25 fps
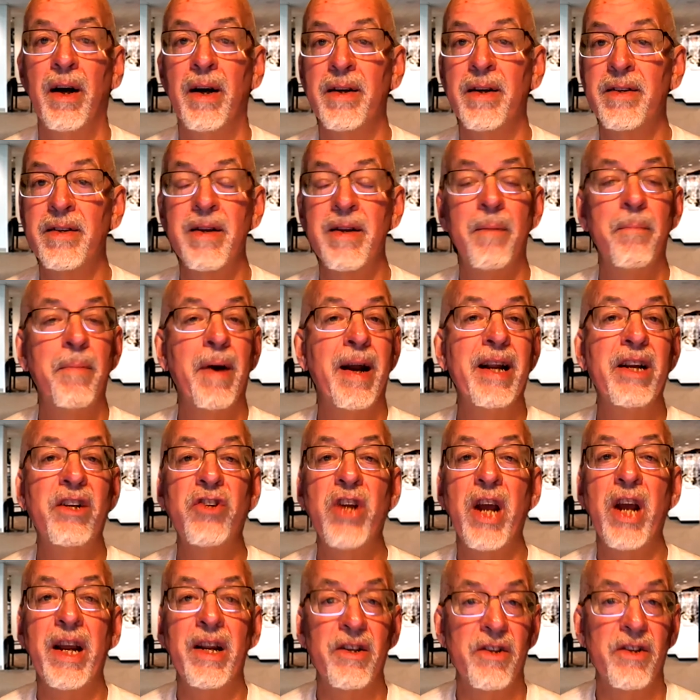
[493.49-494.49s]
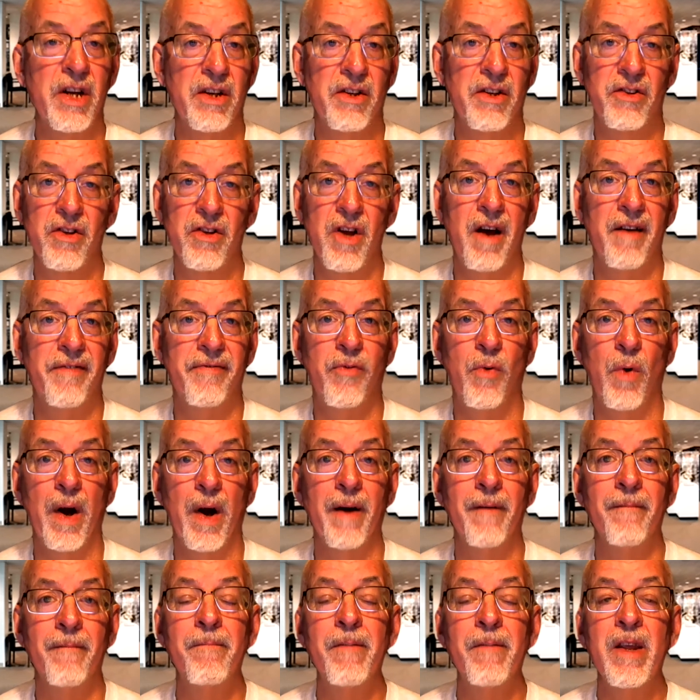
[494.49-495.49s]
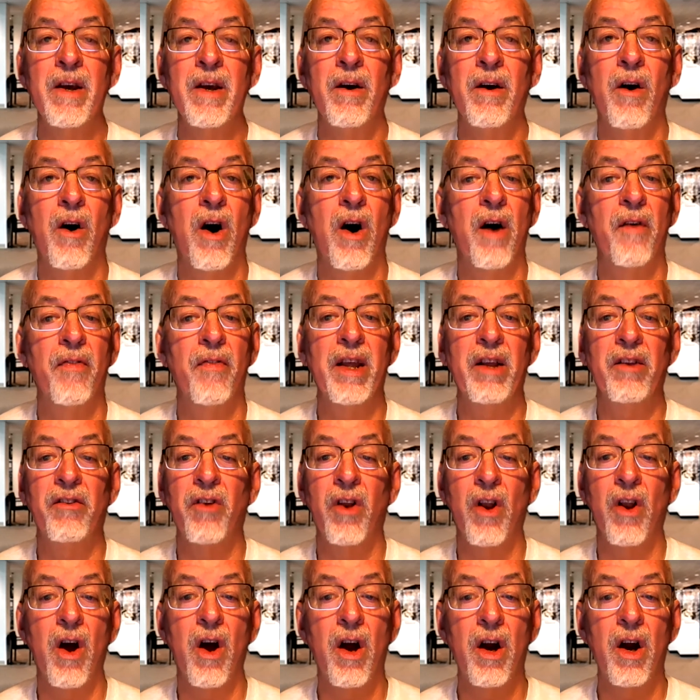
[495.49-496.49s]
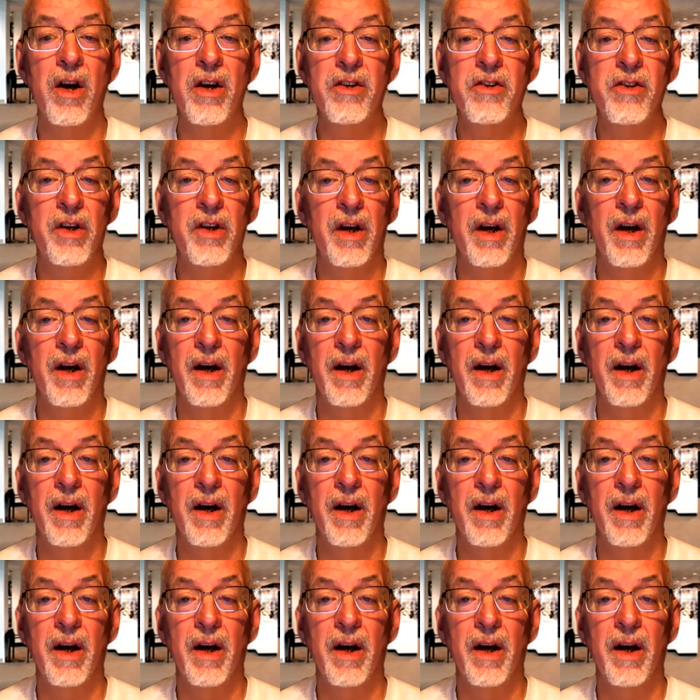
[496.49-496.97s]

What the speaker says: somebody changing software on these large,